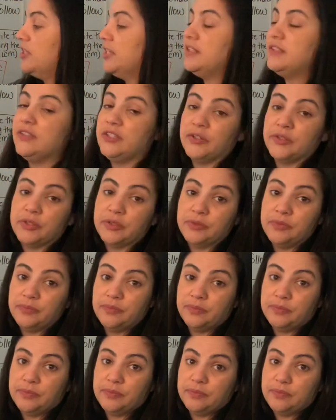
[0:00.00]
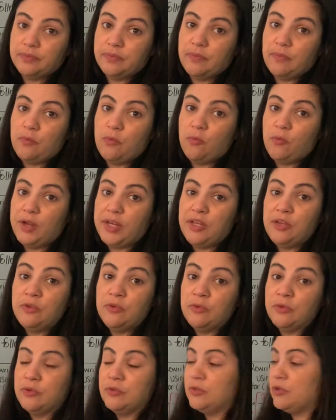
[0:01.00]
at 0. When
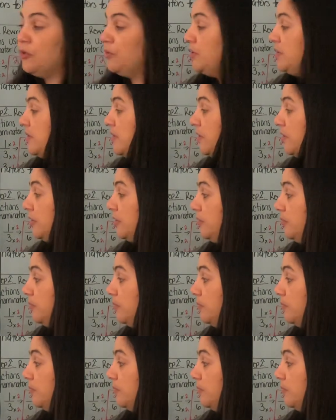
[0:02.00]
you go to 0,